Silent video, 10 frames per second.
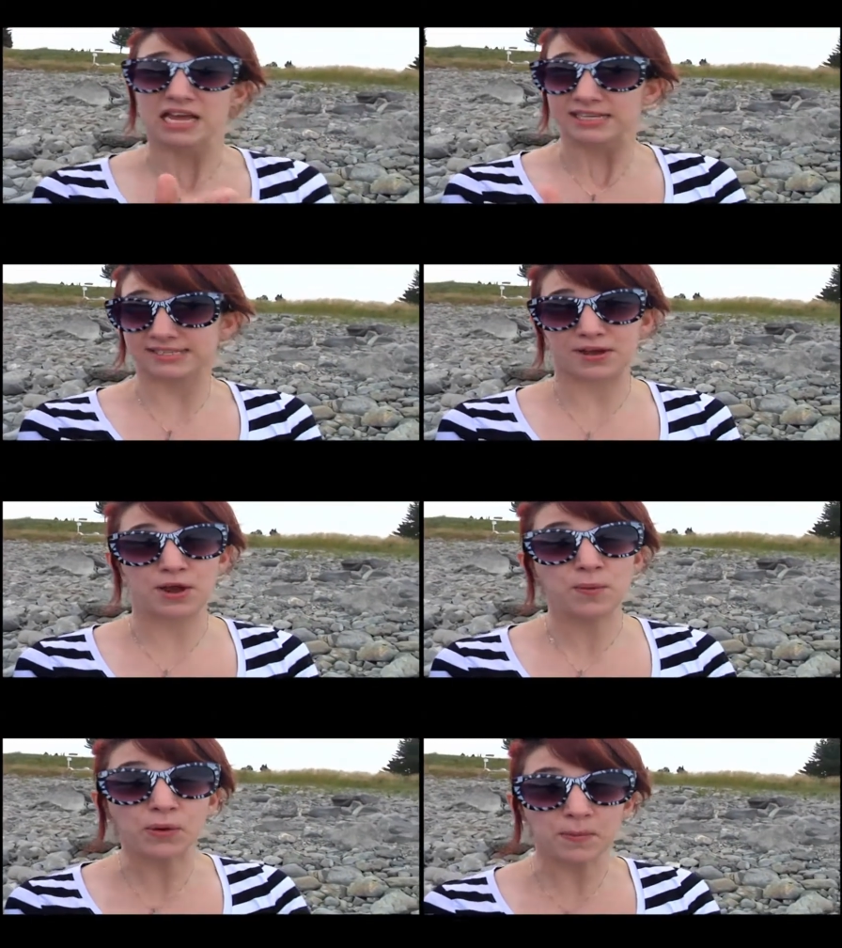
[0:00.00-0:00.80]
So
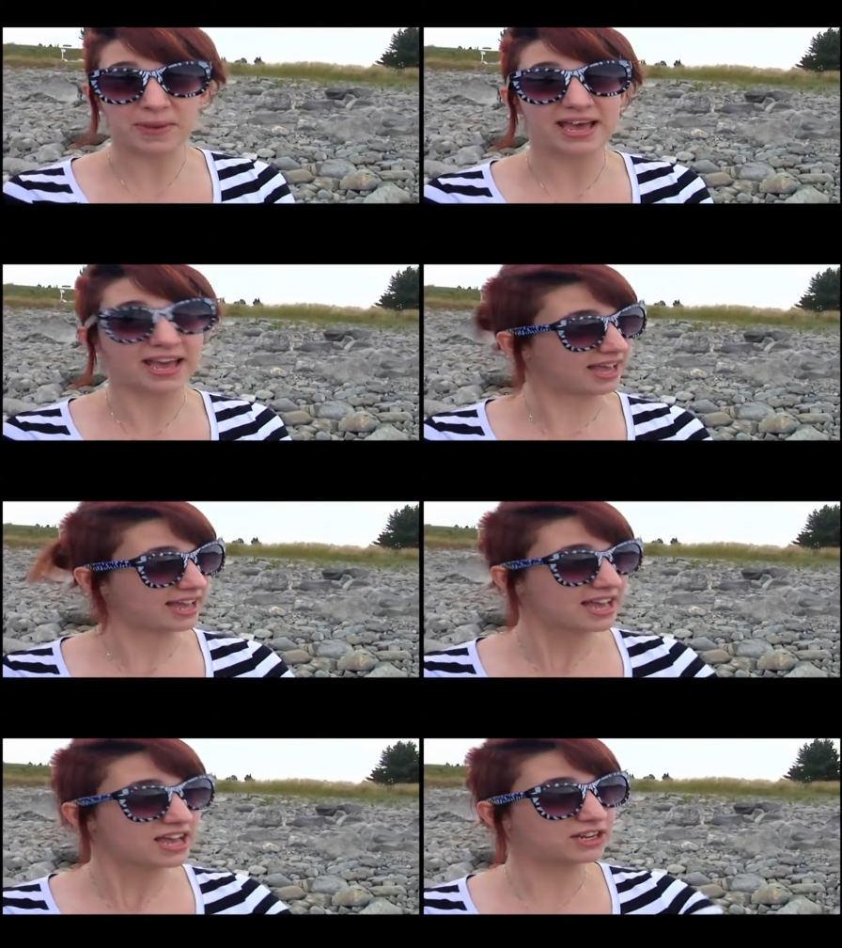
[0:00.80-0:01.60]
it will appear,
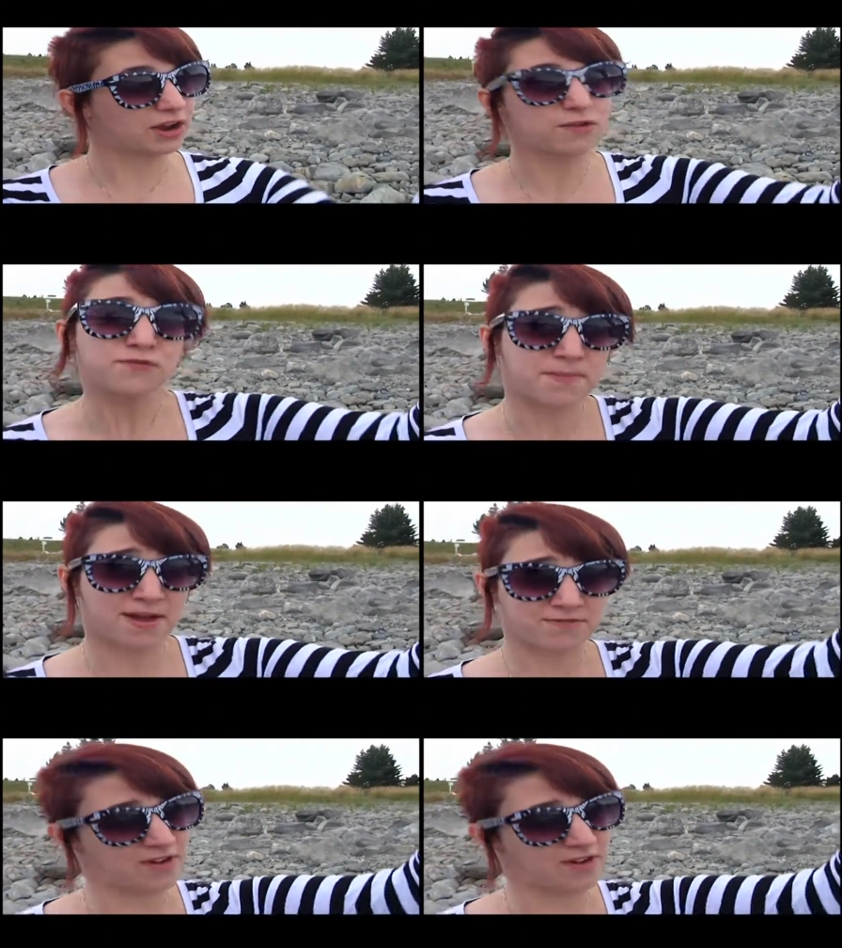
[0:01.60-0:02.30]
you know, for about